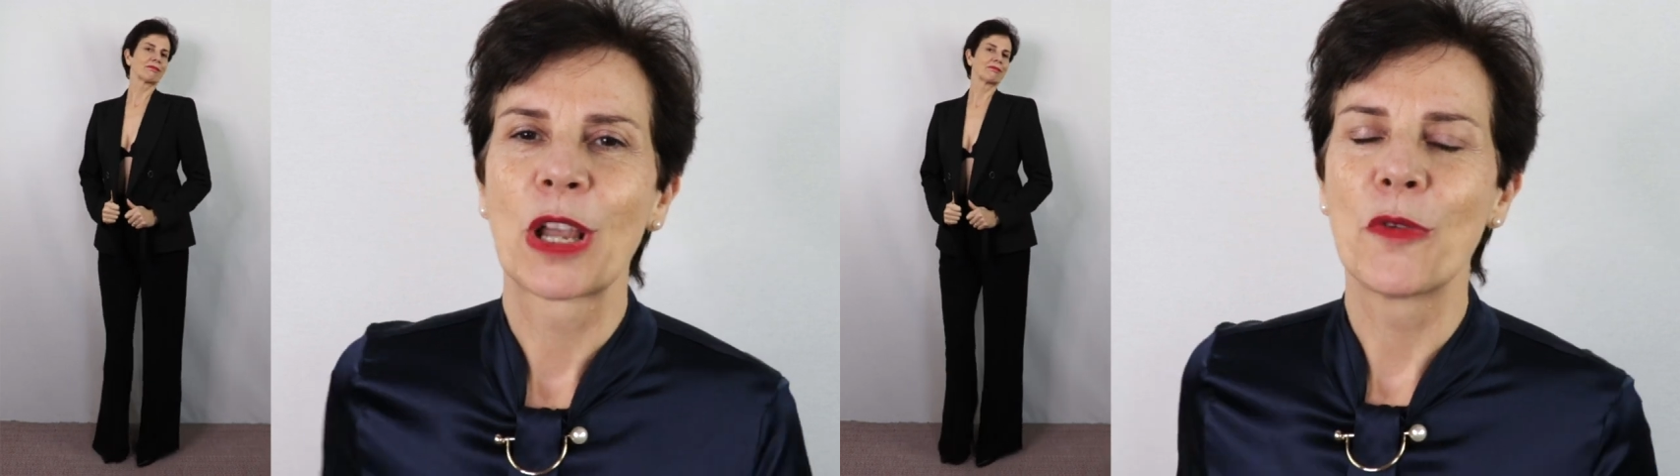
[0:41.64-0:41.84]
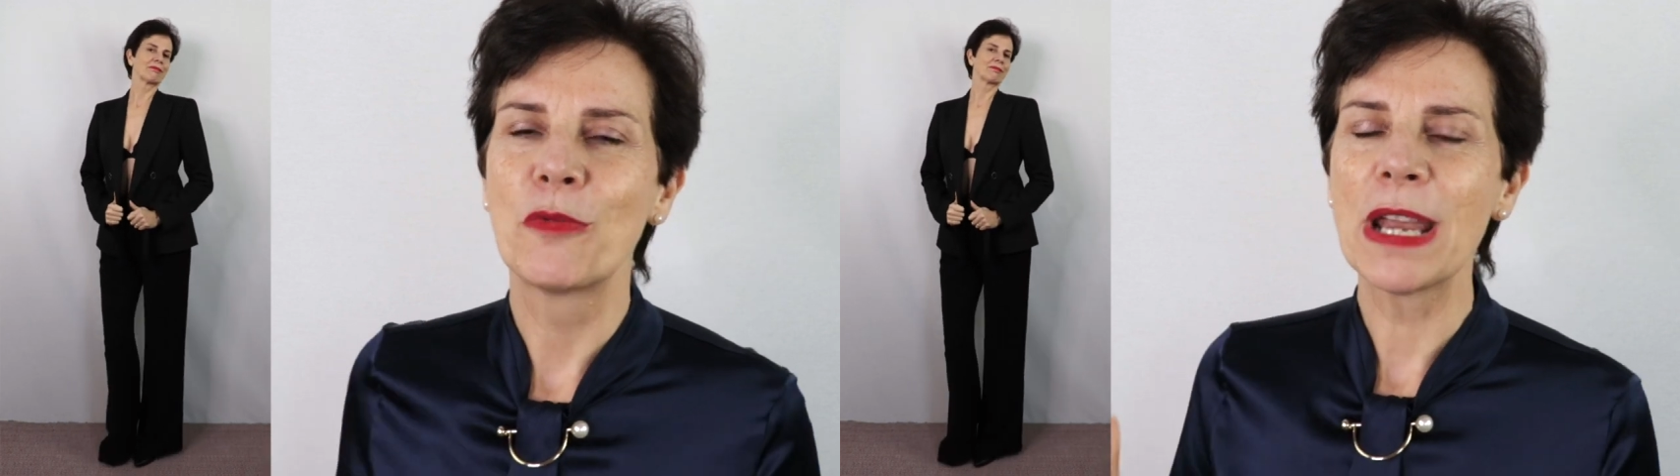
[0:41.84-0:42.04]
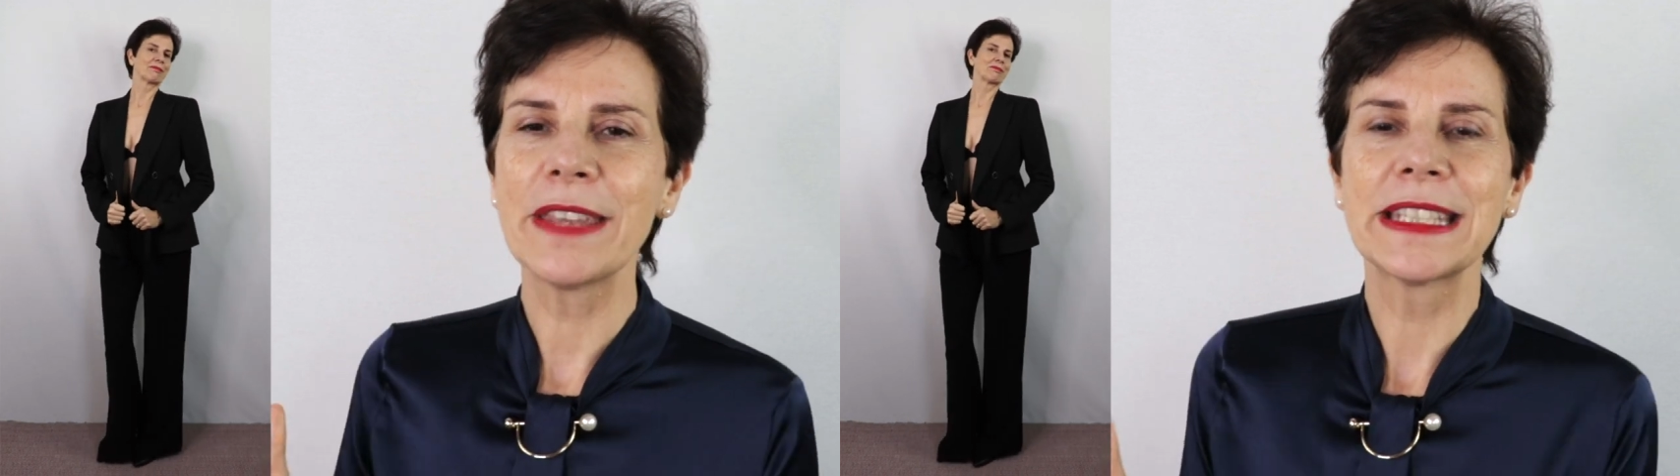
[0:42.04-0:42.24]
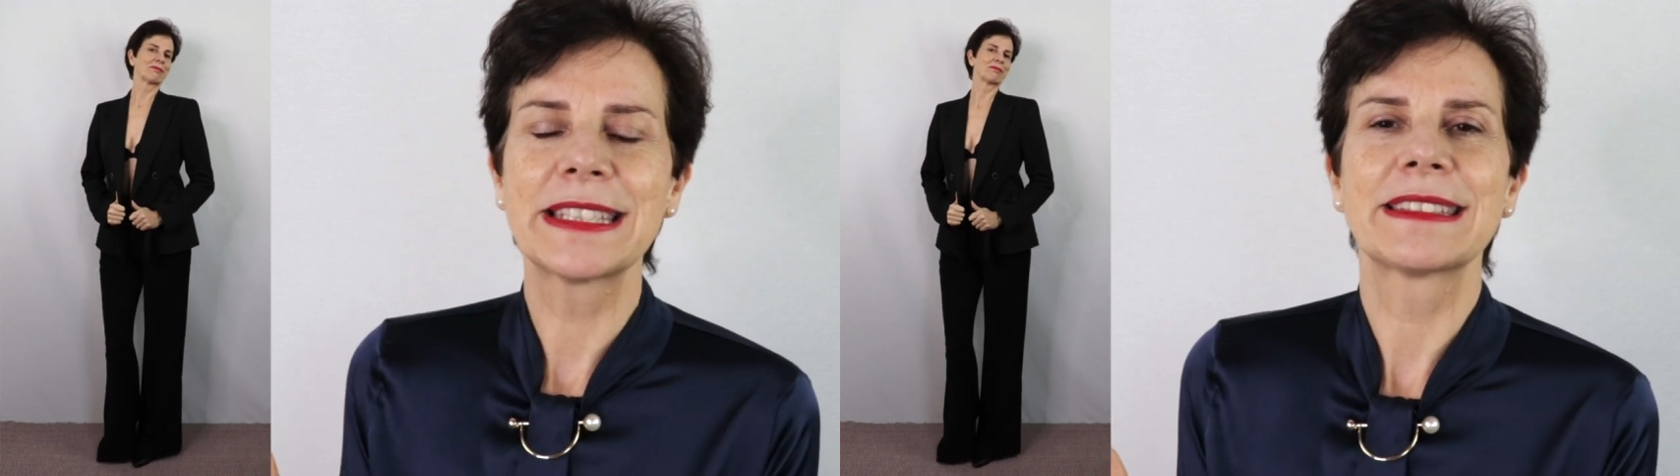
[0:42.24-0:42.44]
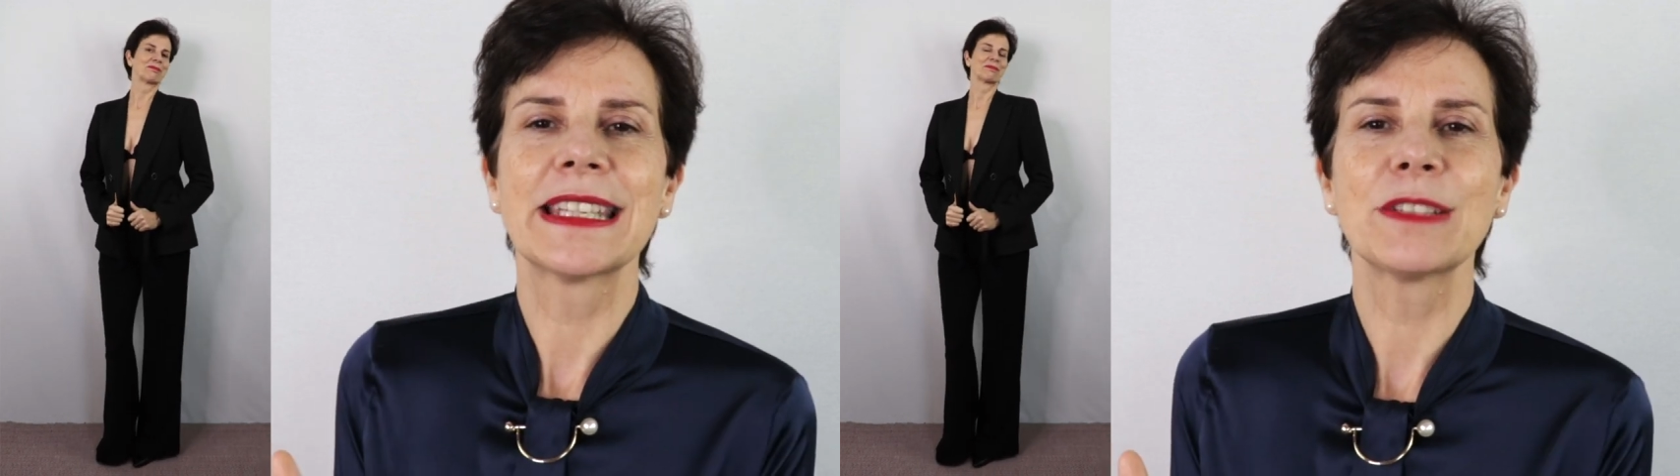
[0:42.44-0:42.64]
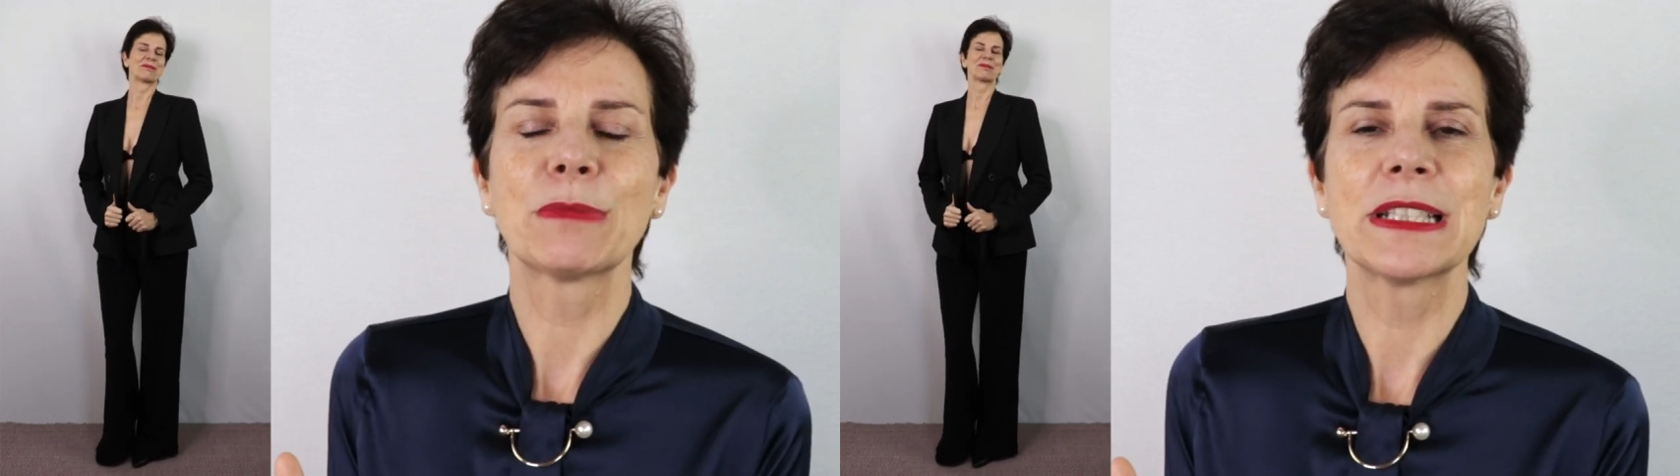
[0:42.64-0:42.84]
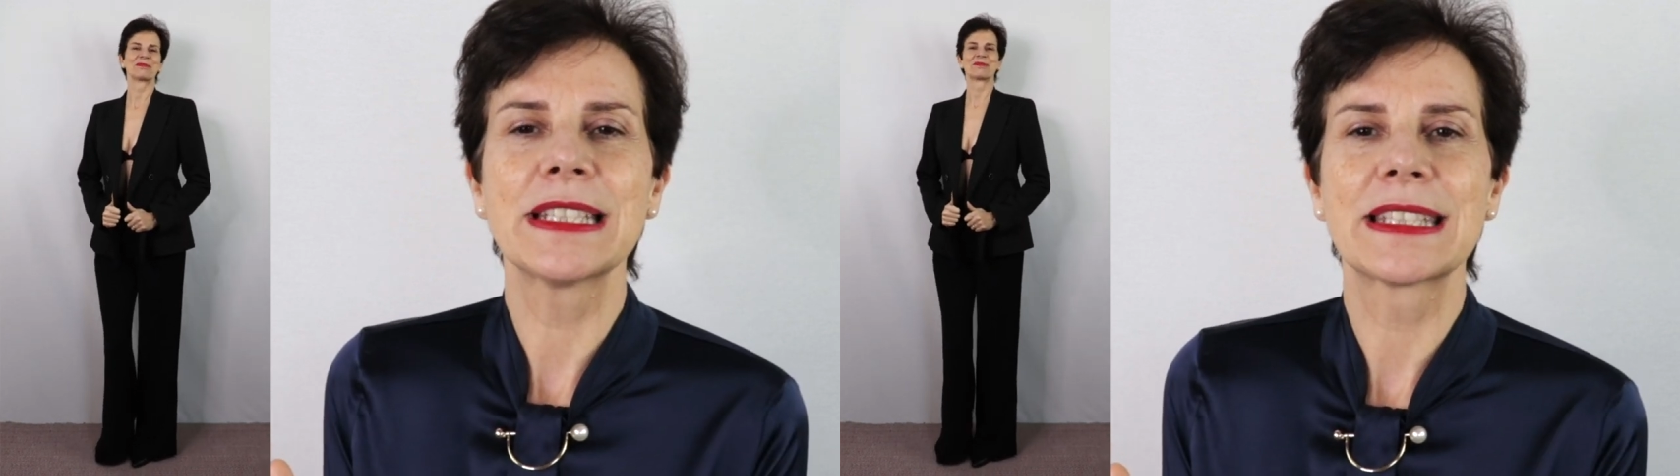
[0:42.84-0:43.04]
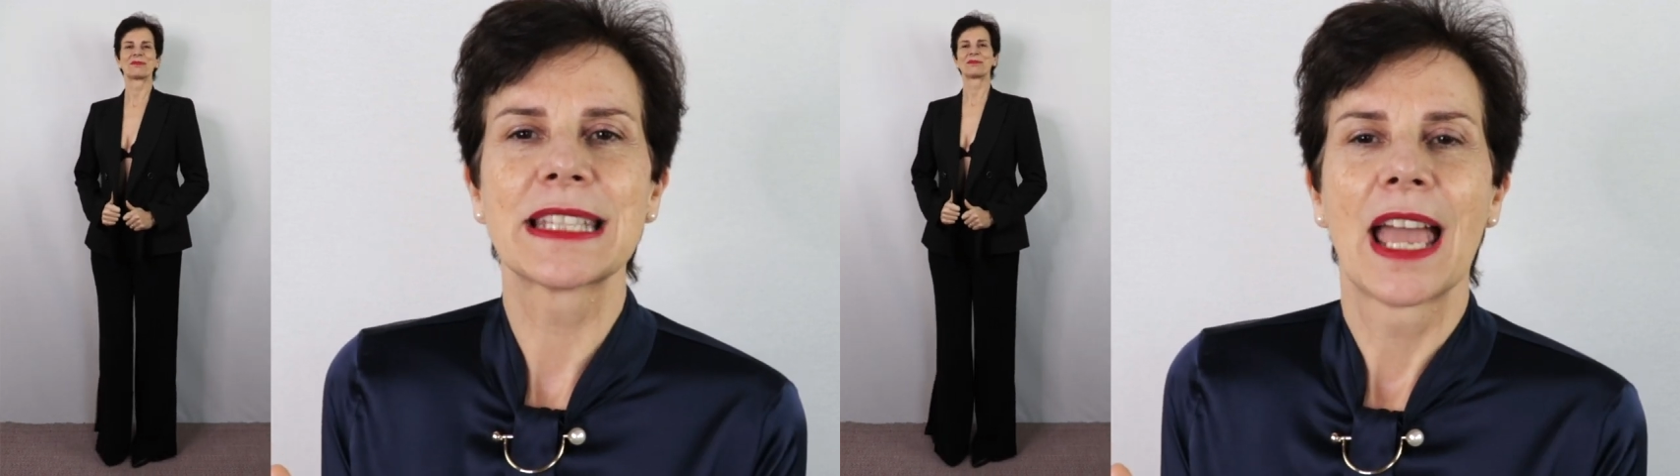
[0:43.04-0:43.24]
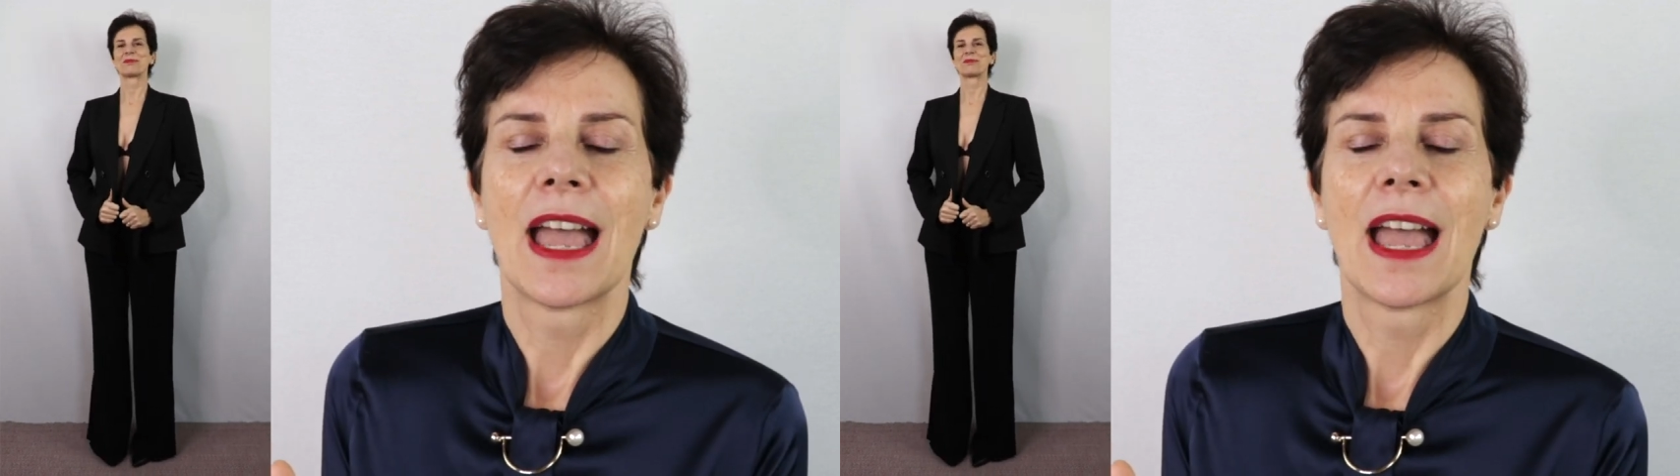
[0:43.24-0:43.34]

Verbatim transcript: wear this thing when it's